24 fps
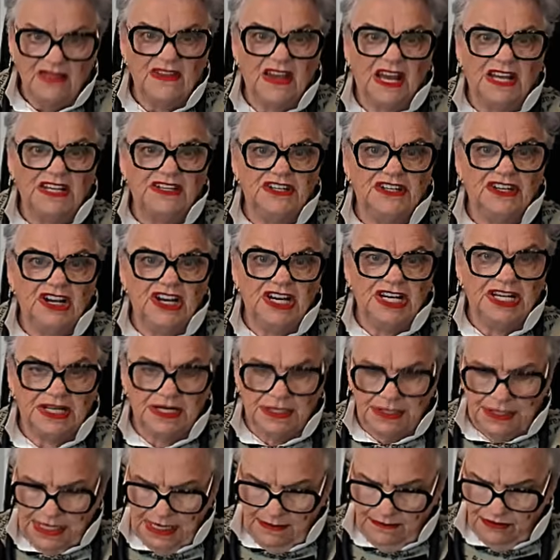They need
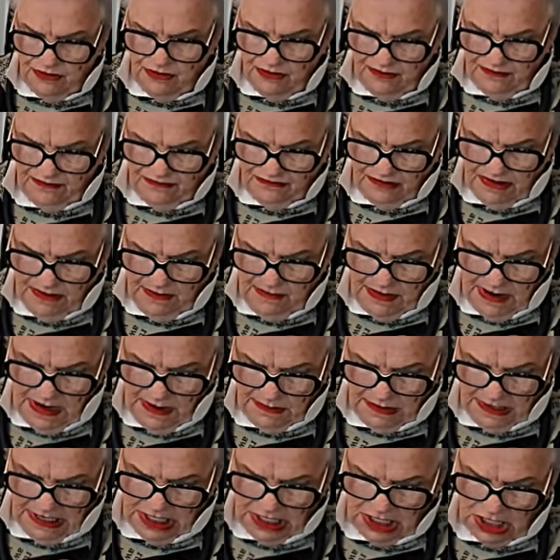a number of
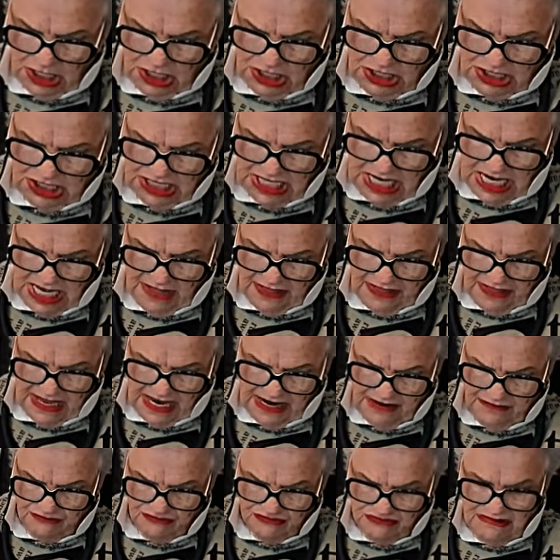Republicans. Are
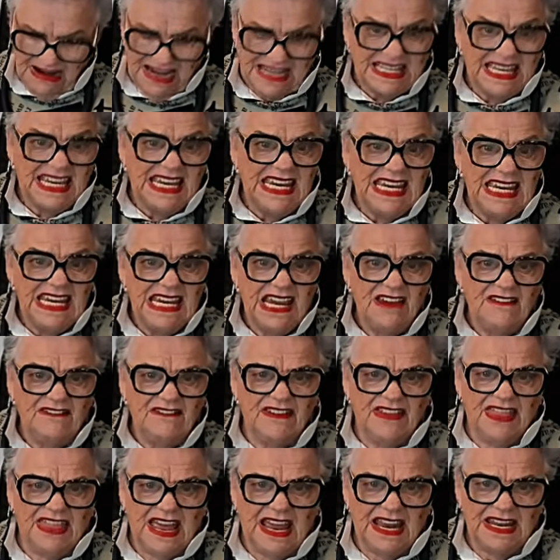they ready
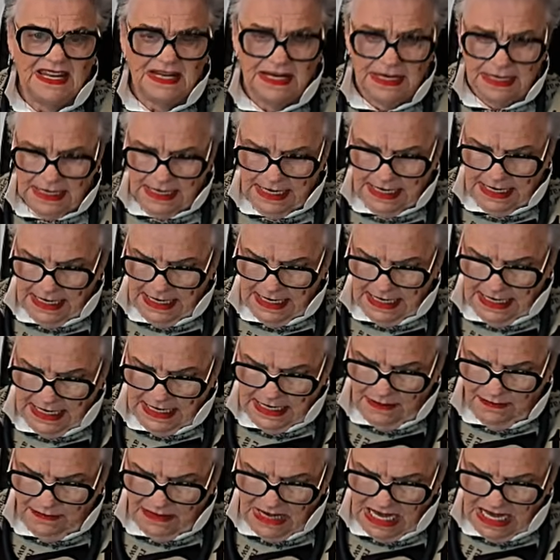for that?
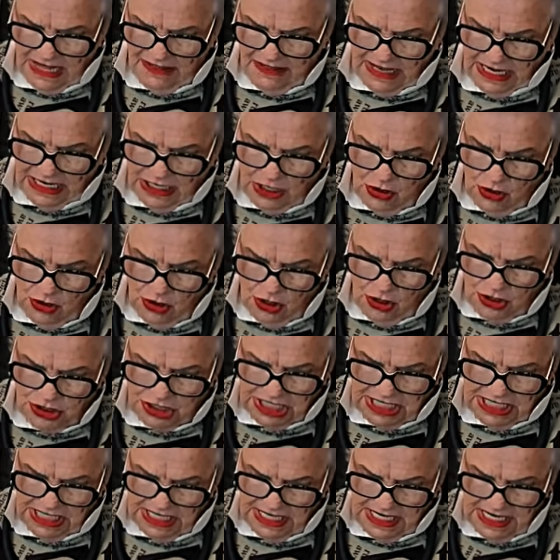Are they
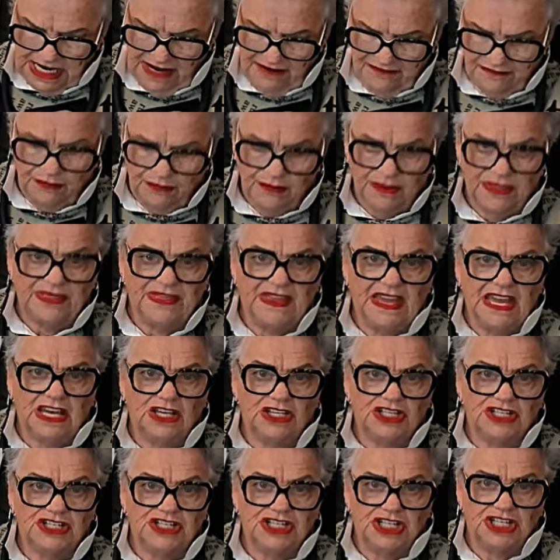hurting enough with their
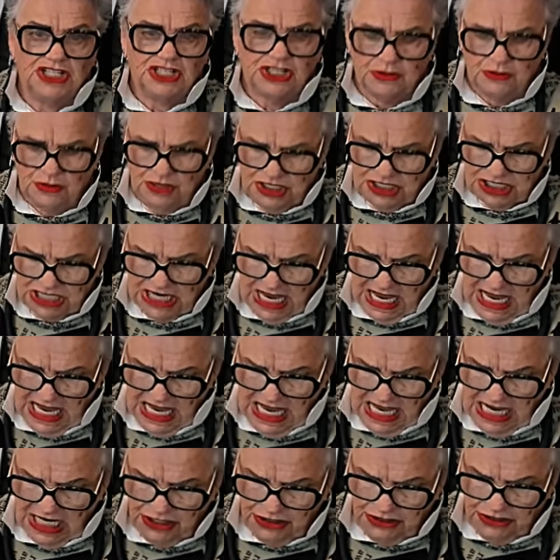constituents?
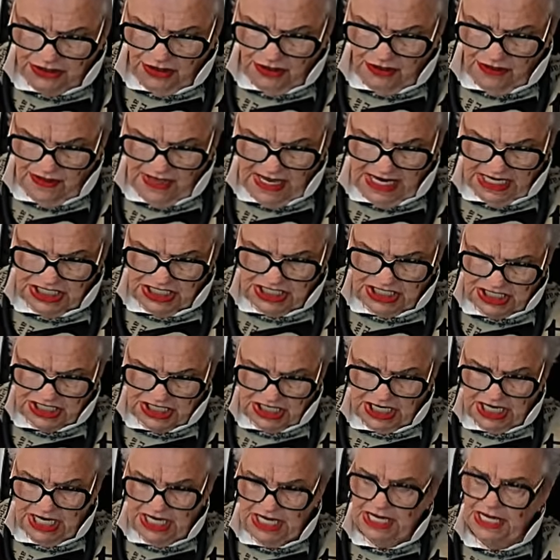And do they
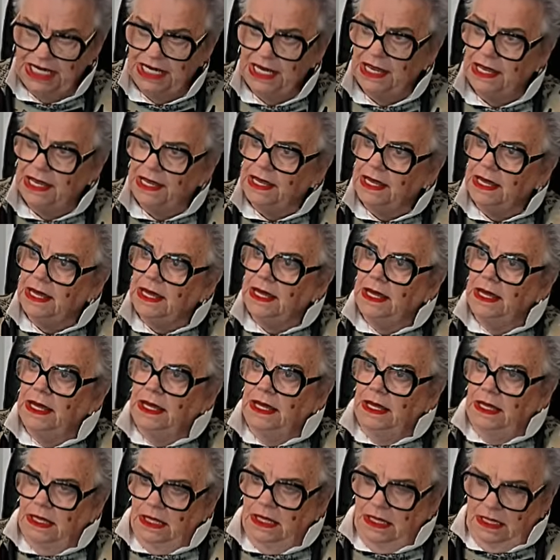see
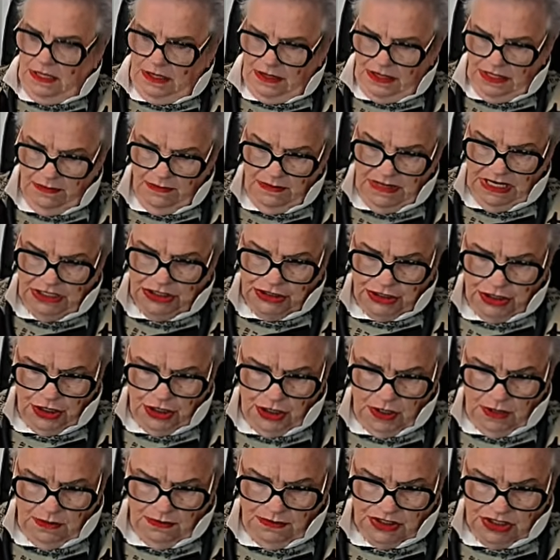the
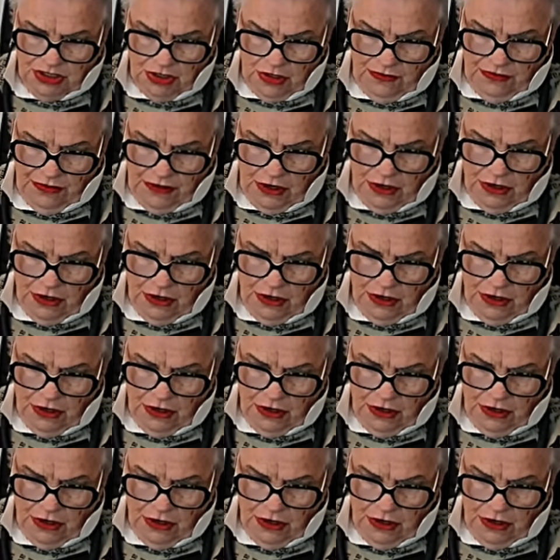midterms on the